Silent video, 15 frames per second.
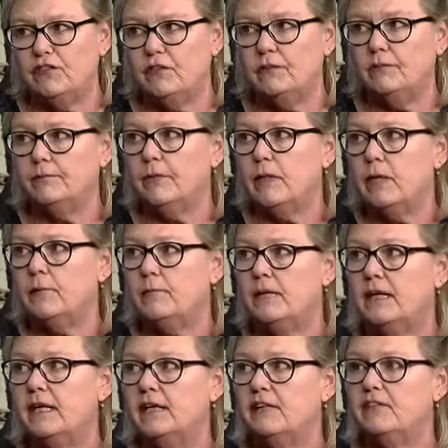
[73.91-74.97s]
Okay.
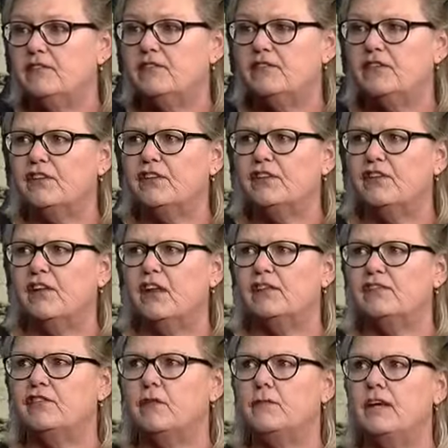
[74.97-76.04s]
Because
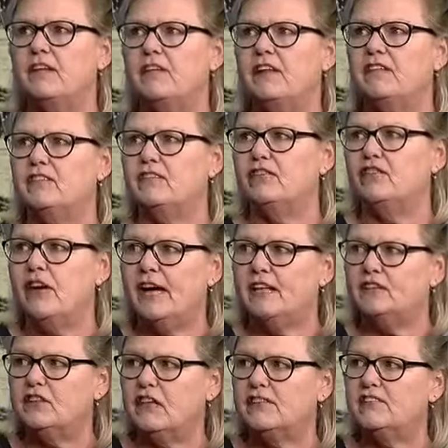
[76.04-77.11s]
so many things have
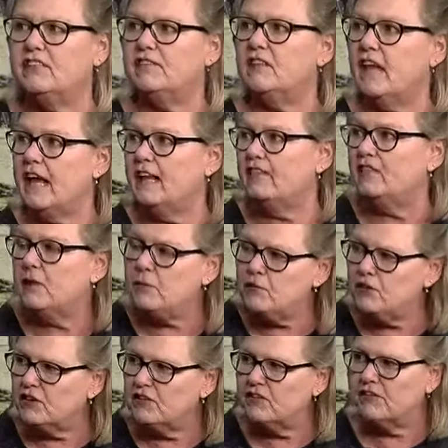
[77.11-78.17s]
changed because the
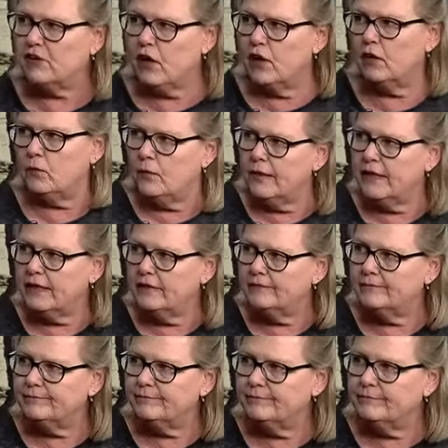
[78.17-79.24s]
exemptions have gone away.
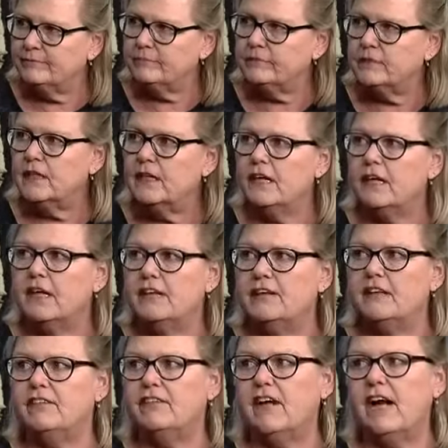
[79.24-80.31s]
Oh.
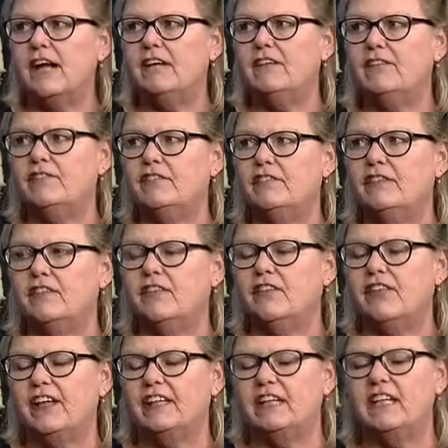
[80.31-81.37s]
They've kind of
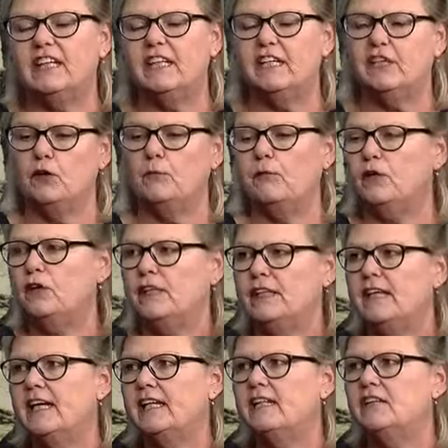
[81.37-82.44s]
thinking that they're building
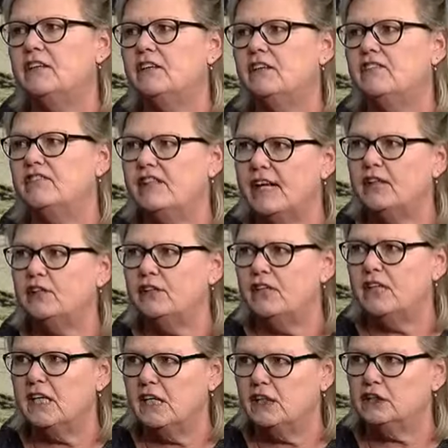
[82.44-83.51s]
that into the standard
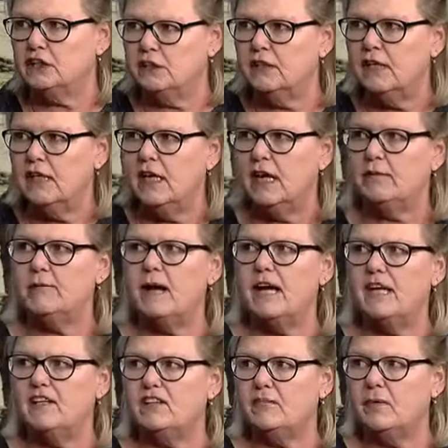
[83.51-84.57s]
deduction. I like my
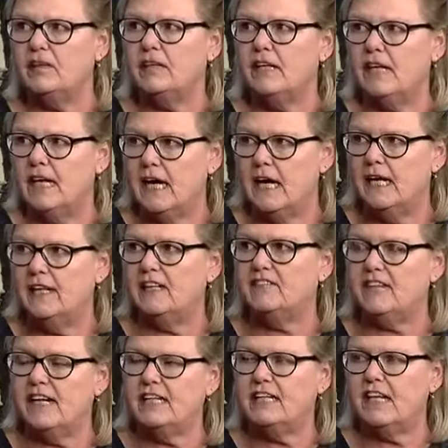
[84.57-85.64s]
husband and I, that's
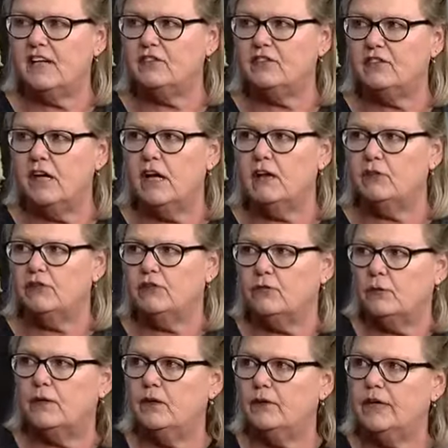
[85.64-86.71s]
eight thousand dollars.
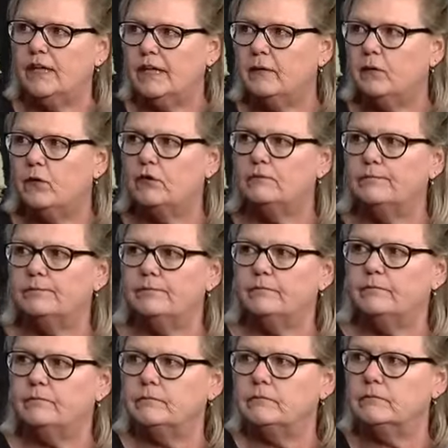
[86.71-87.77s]
We don't get anymore.
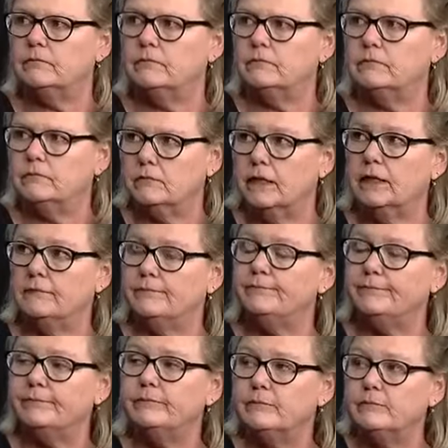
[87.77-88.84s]
Wow. Yeah.
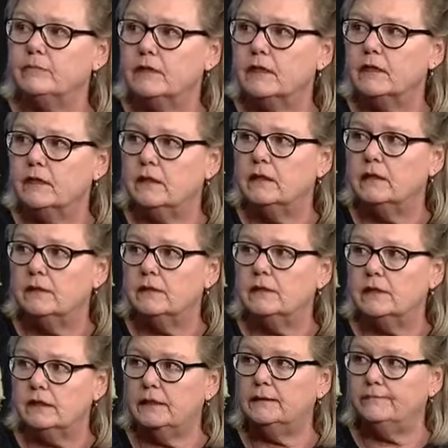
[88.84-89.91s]
Oh no,
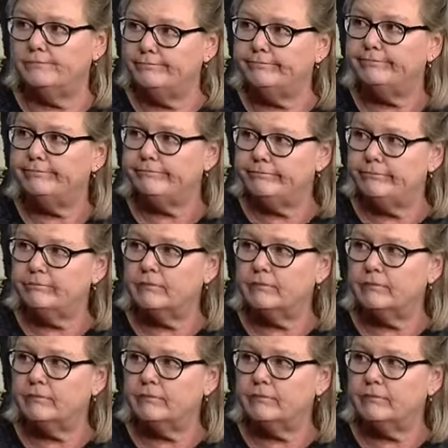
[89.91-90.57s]
Jackie, yeah. Hmm. that's not good,